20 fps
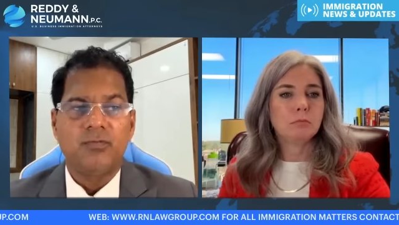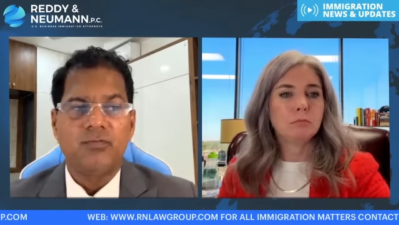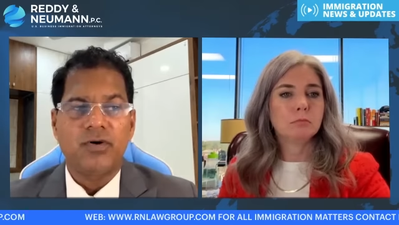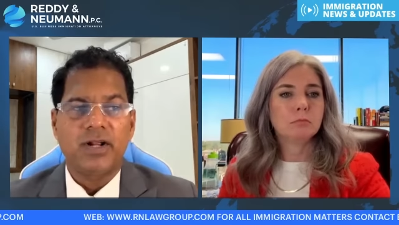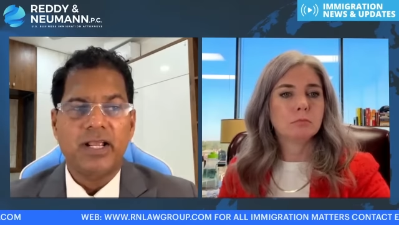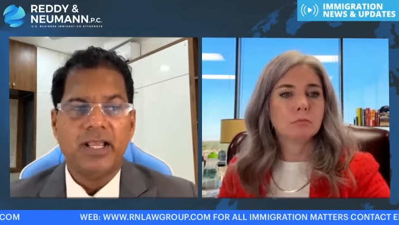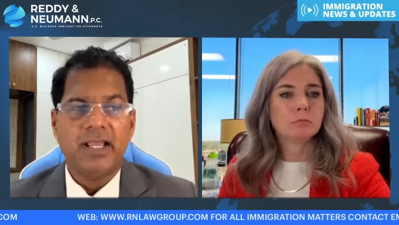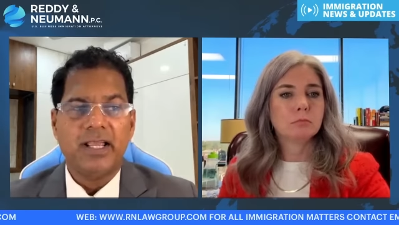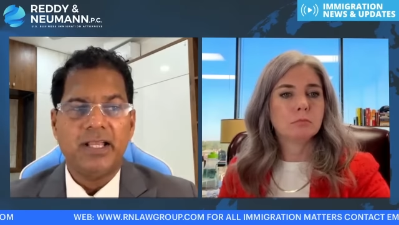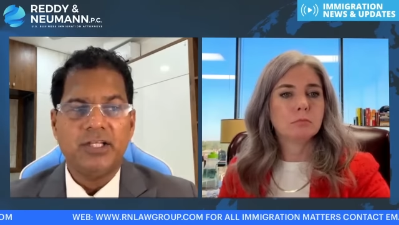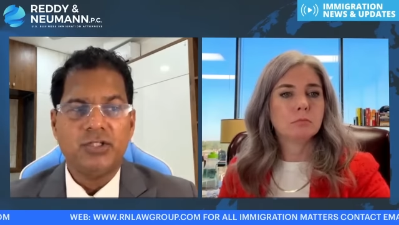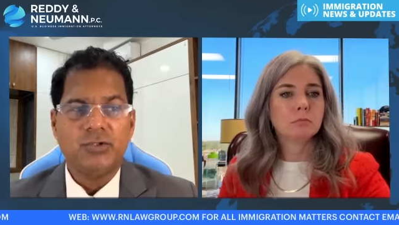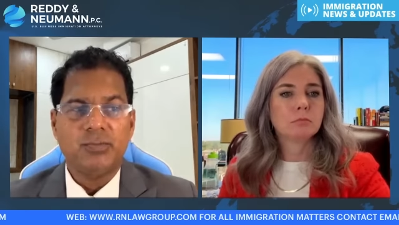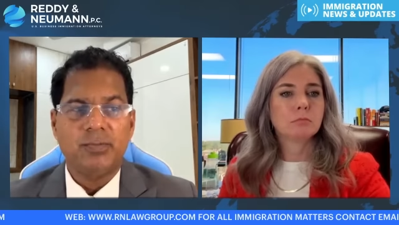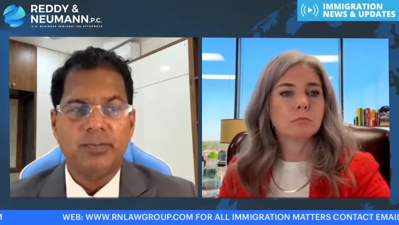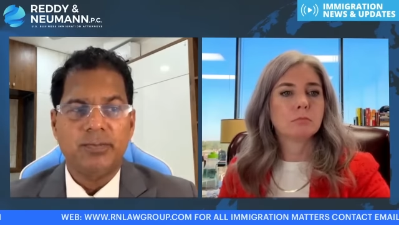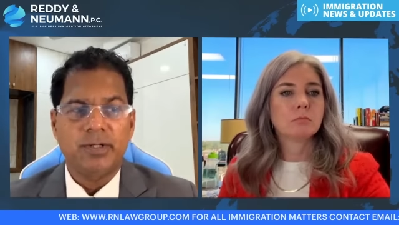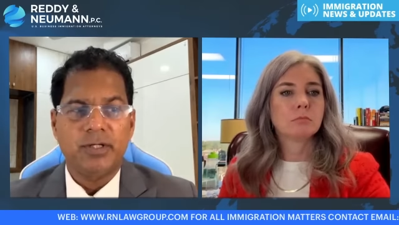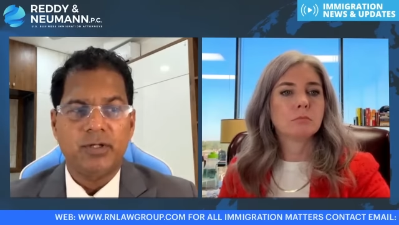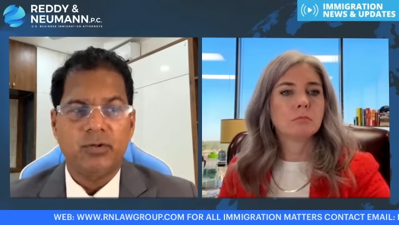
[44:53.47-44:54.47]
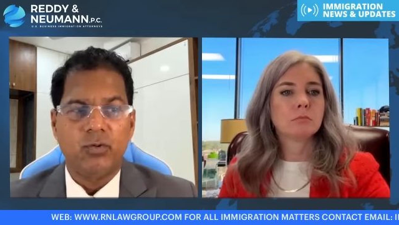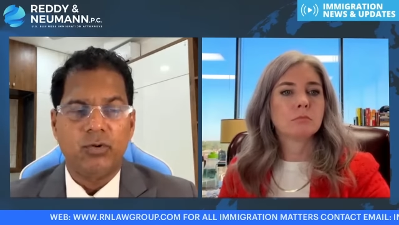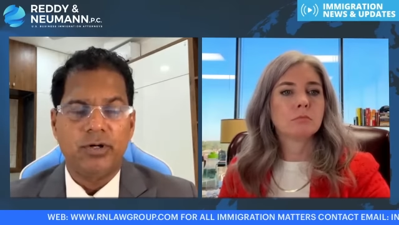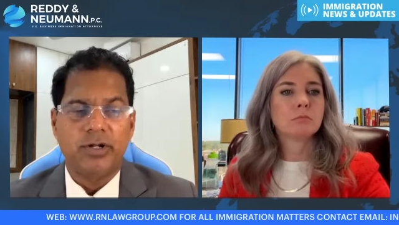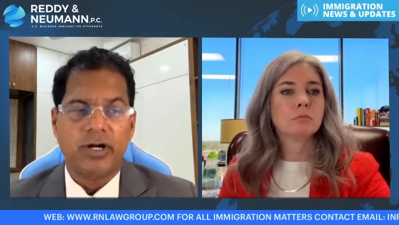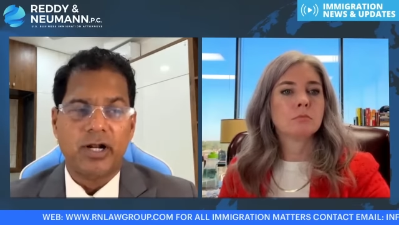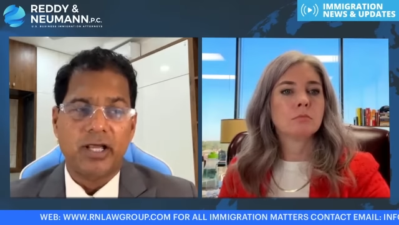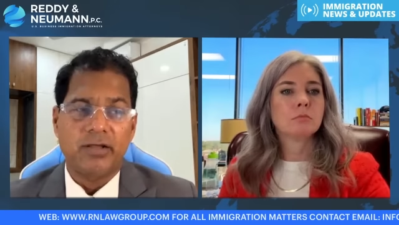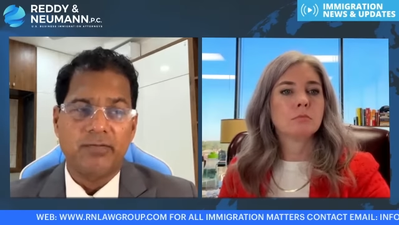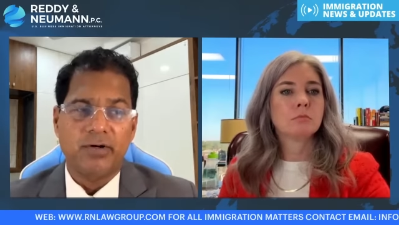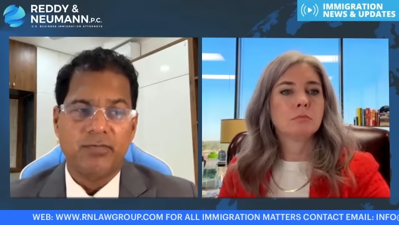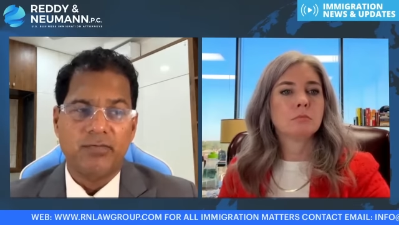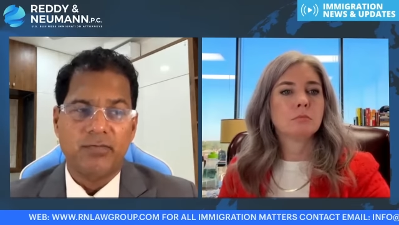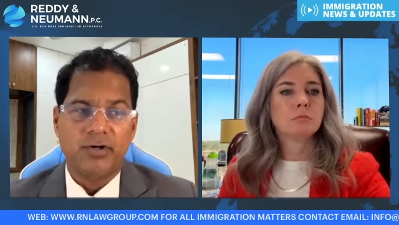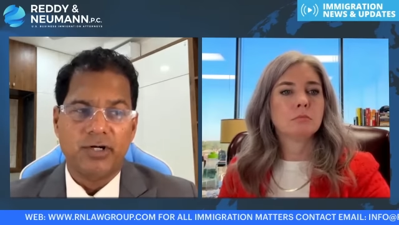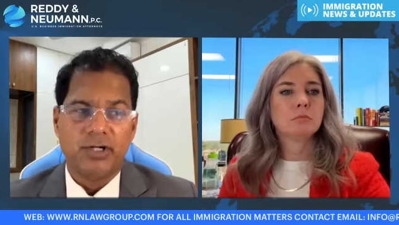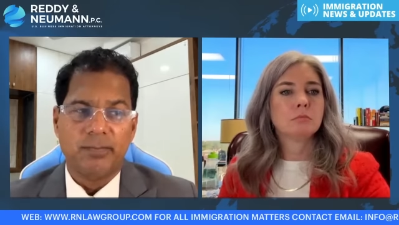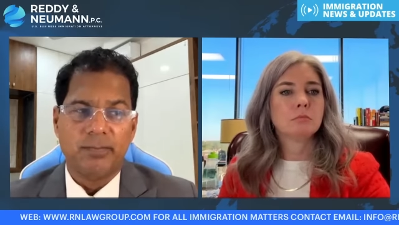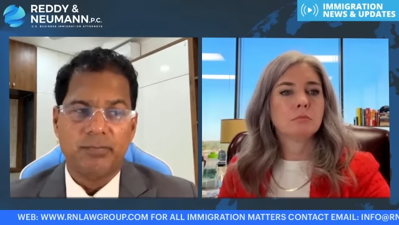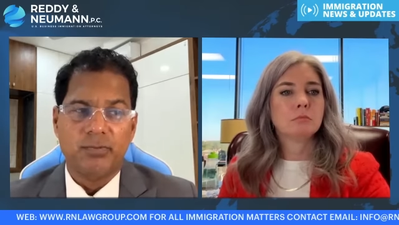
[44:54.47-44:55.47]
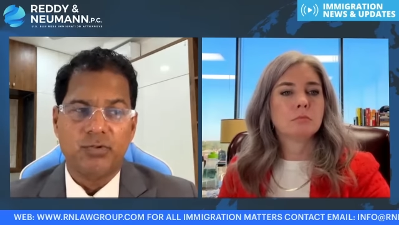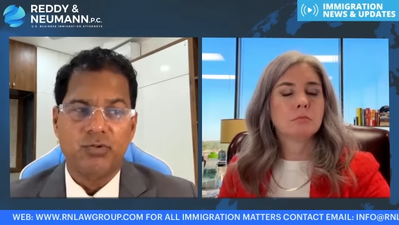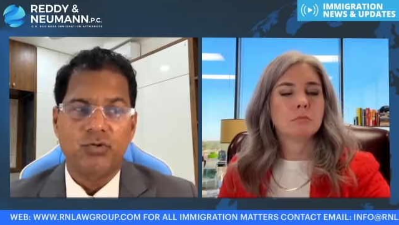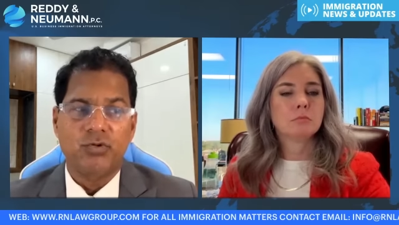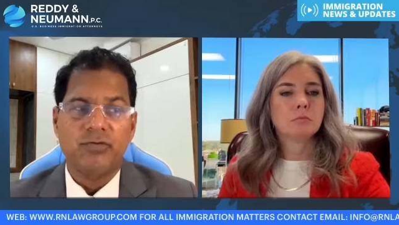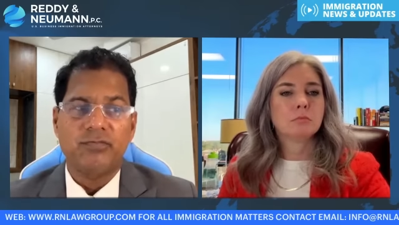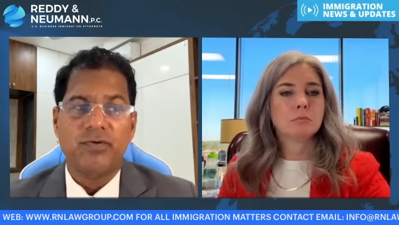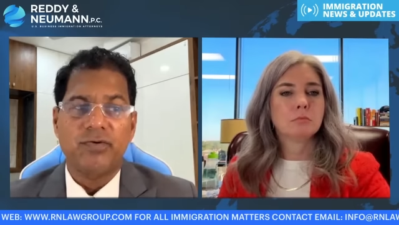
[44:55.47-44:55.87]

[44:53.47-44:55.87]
Speaker 1: For H-1B older, I-140 approved,